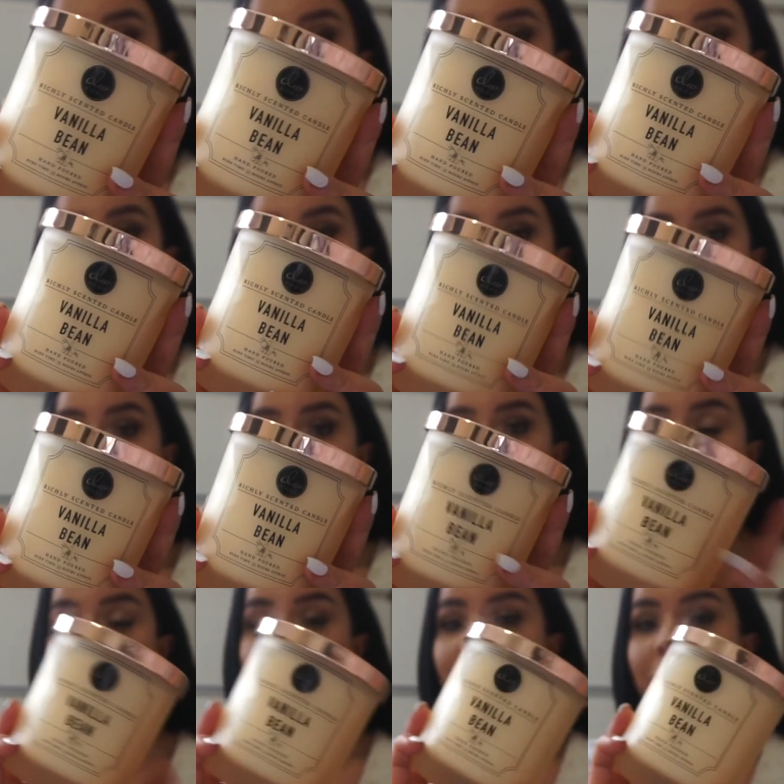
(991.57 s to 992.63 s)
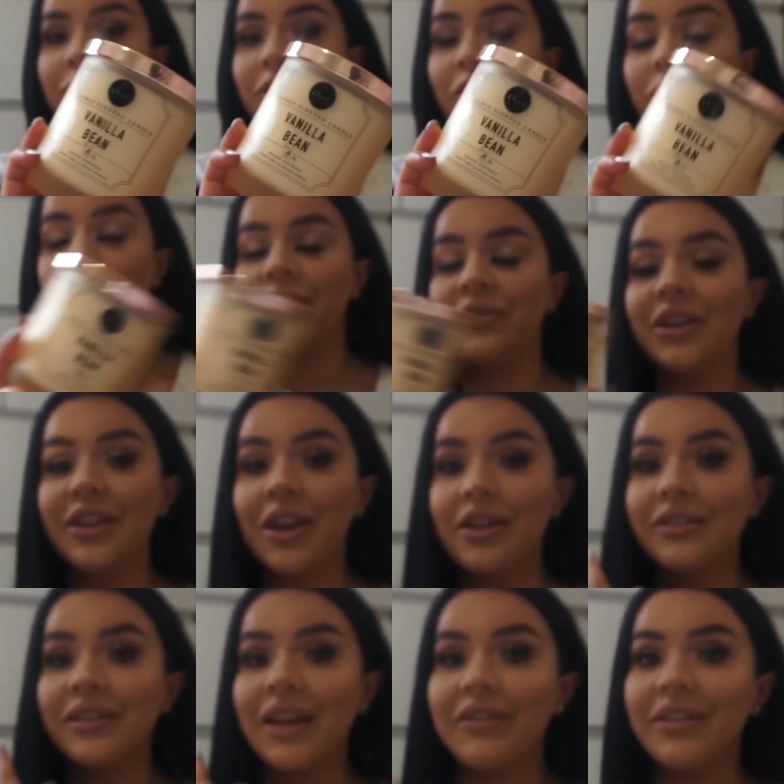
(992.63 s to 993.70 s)
it in the back when I'm doing all my
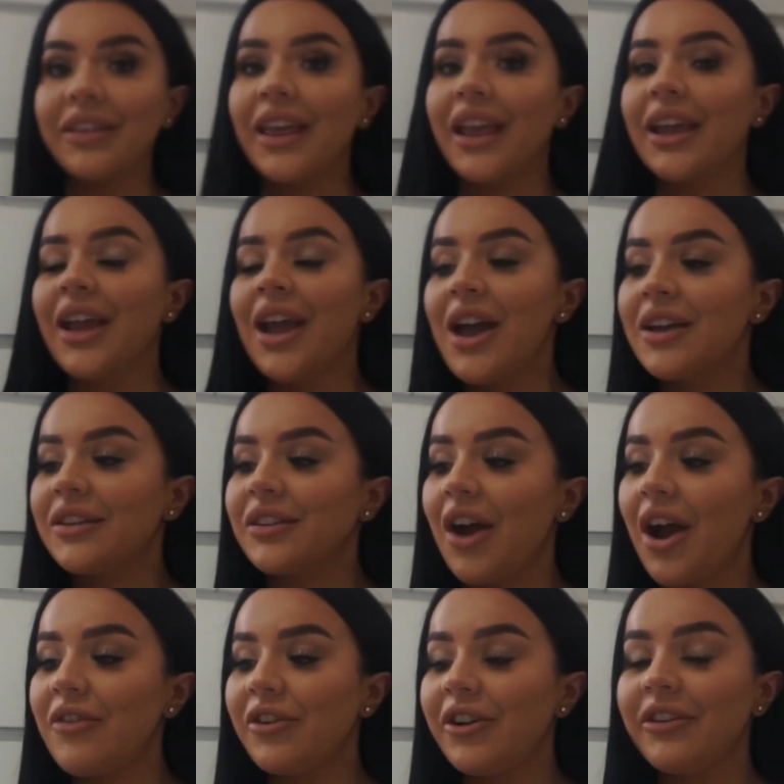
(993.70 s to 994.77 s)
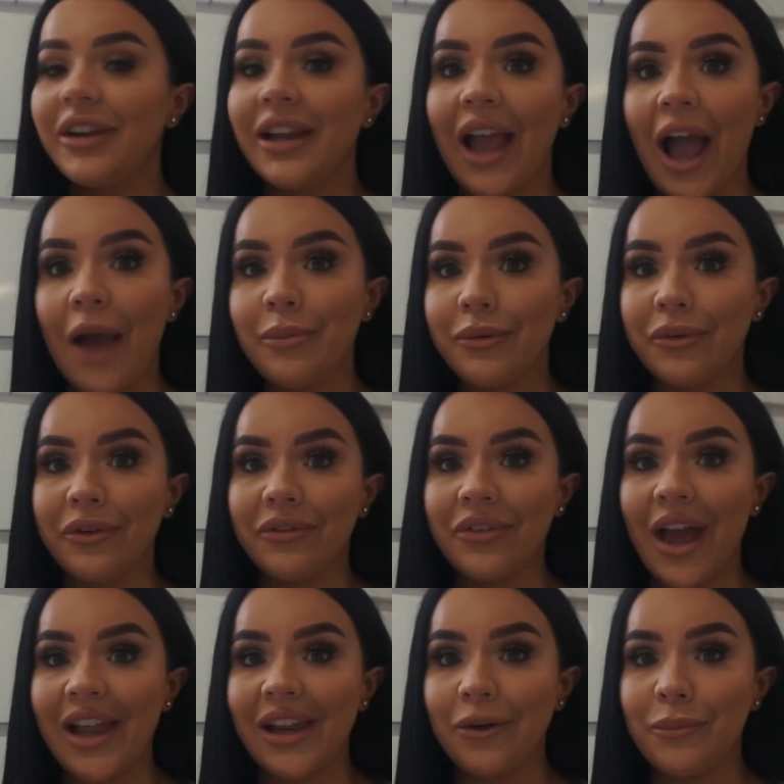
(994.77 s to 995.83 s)
videos and everything. So I'm really, really happy with
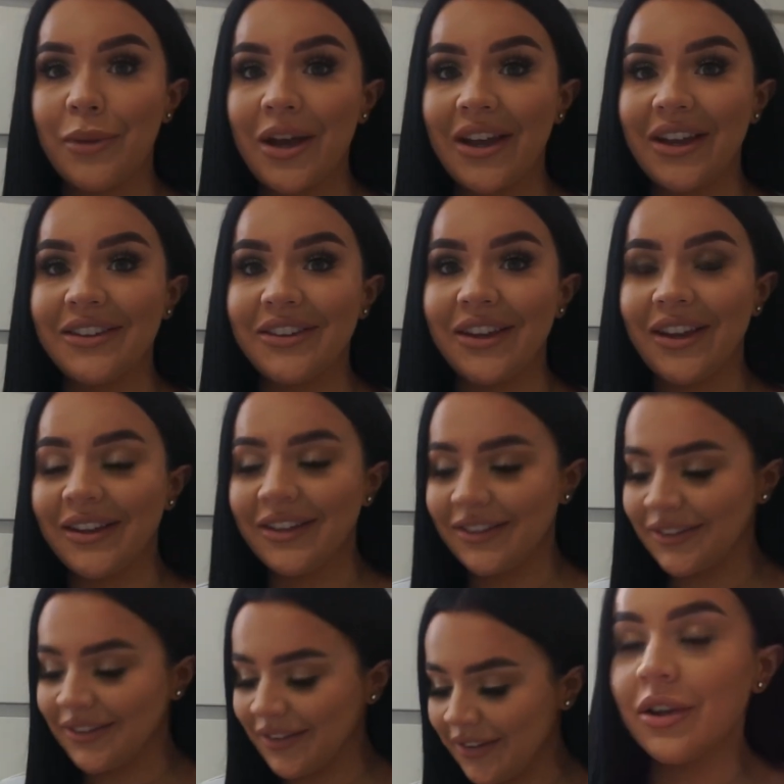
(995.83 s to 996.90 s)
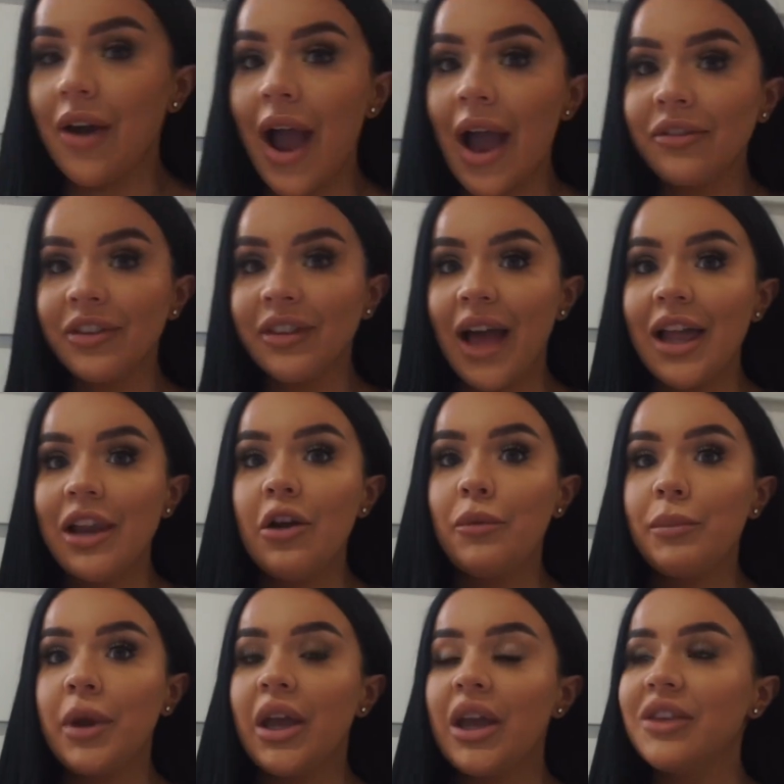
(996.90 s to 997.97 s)
that little purchase. So after that little
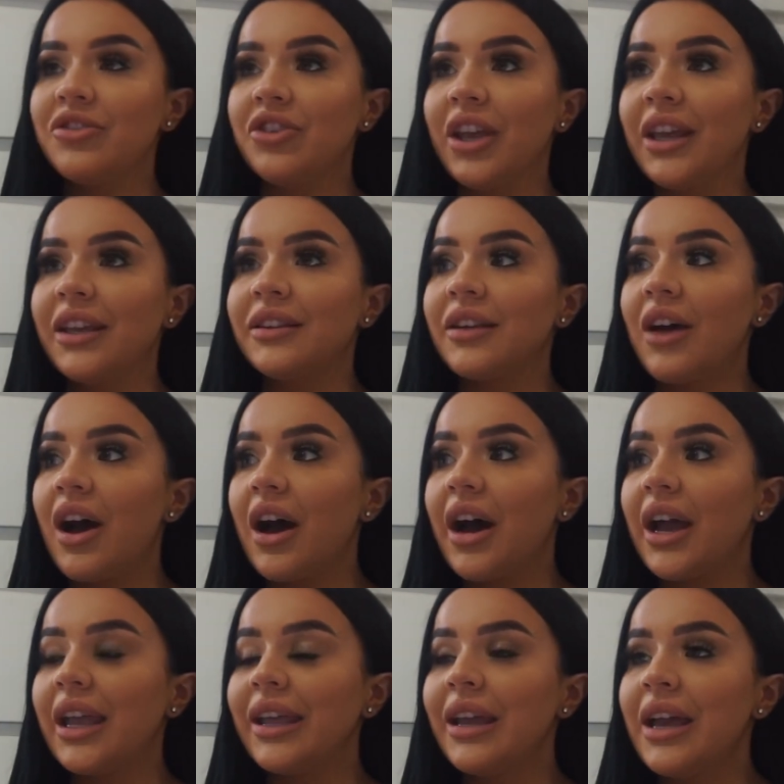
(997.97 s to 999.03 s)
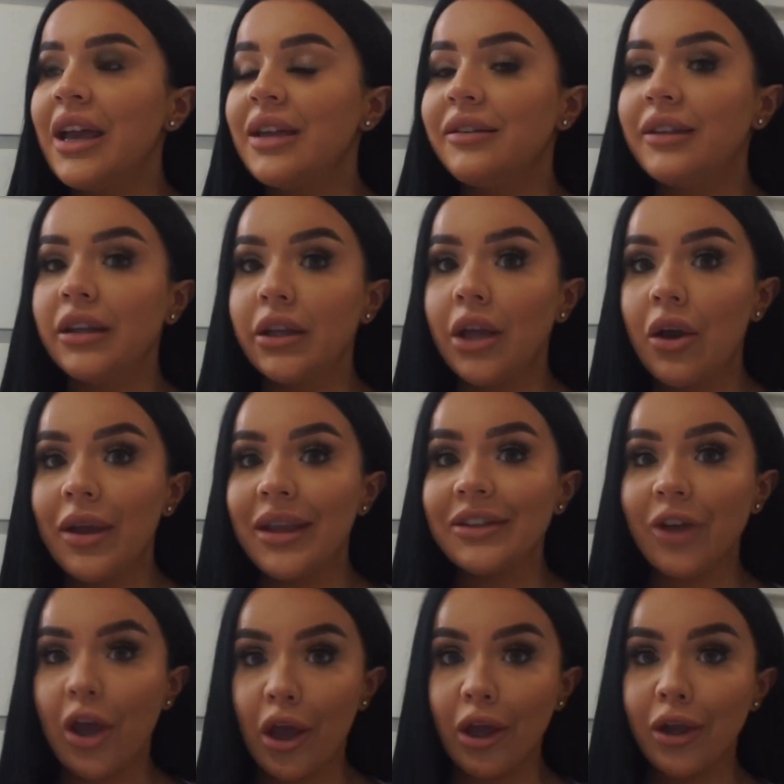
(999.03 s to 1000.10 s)
purchase, I did go
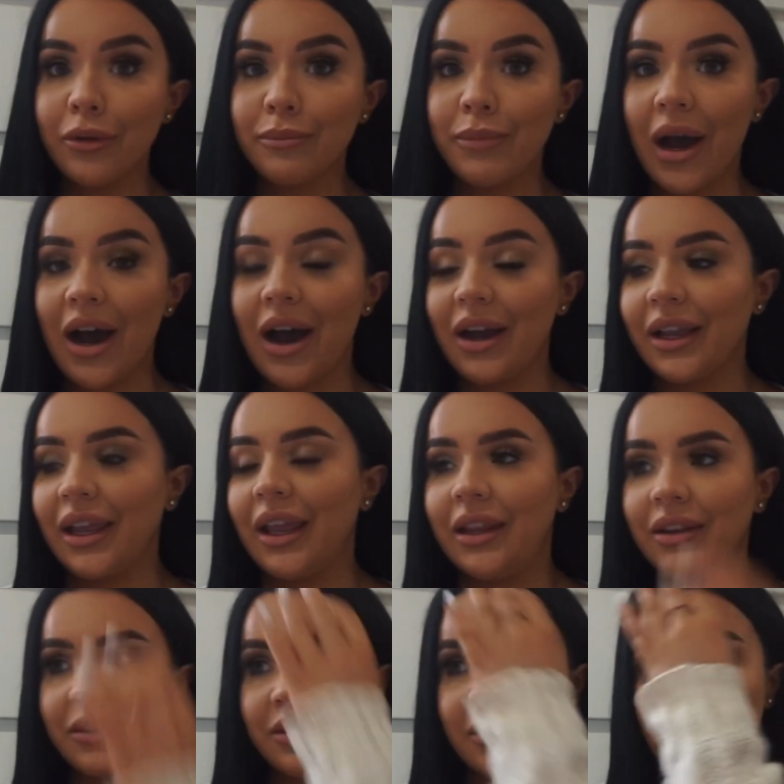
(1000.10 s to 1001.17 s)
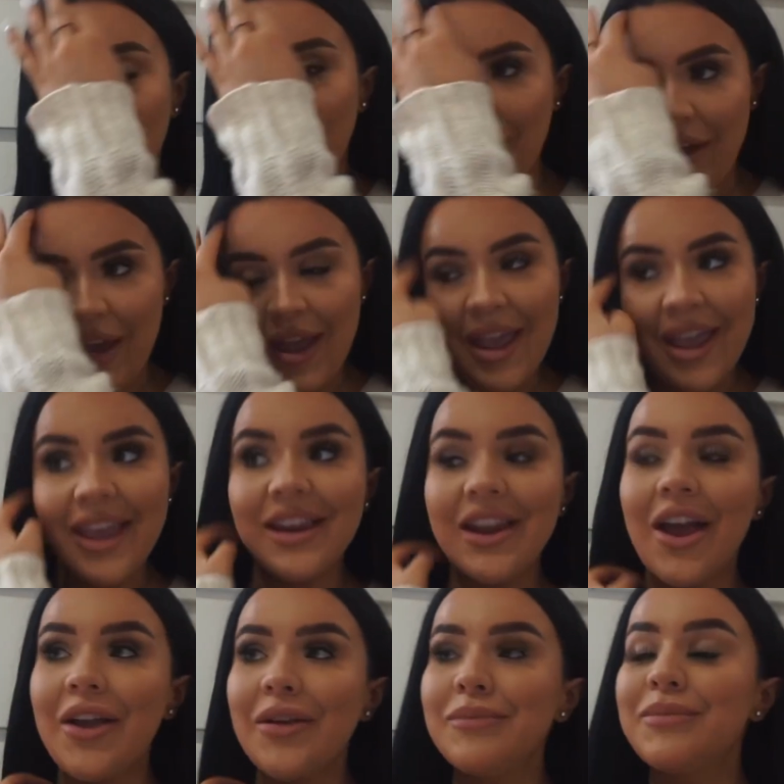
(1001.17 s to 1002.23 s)
into Home Bargains. So in
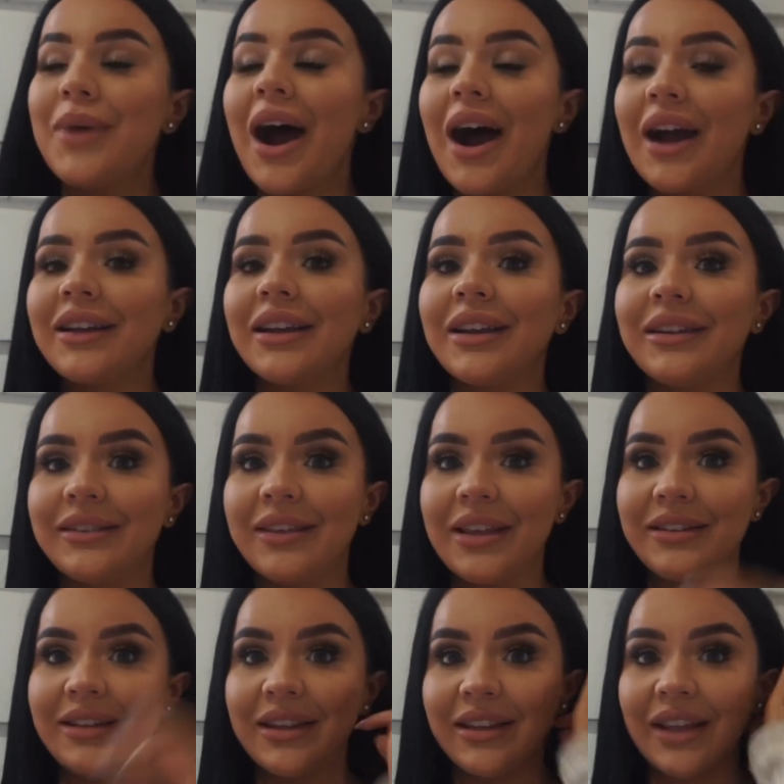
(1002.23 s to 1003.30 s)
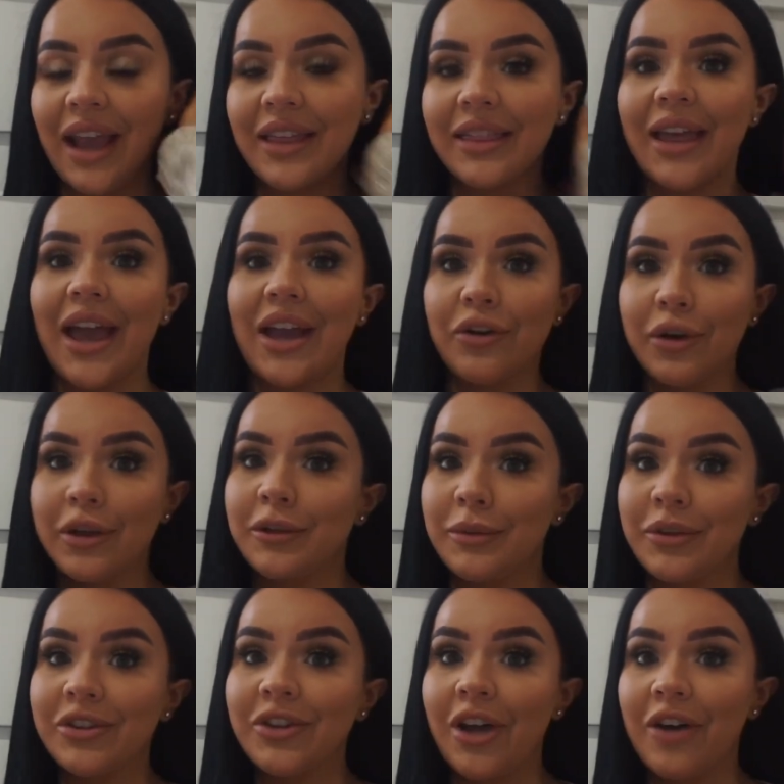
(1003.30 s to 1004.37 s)
Home Bargains, they did get their
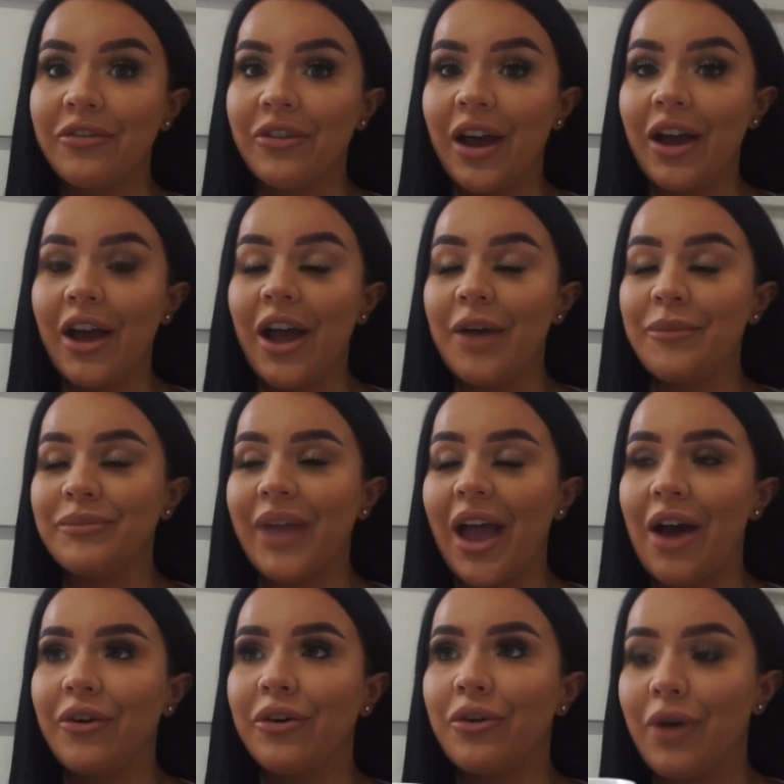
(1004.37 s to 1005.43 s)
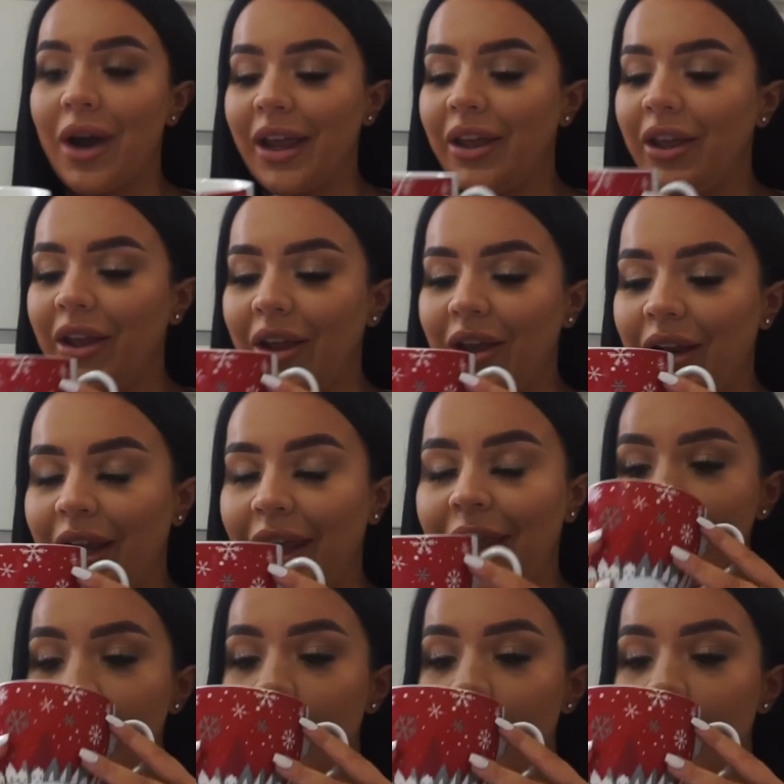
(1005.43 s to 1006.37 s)
Christmas stuff out quite early,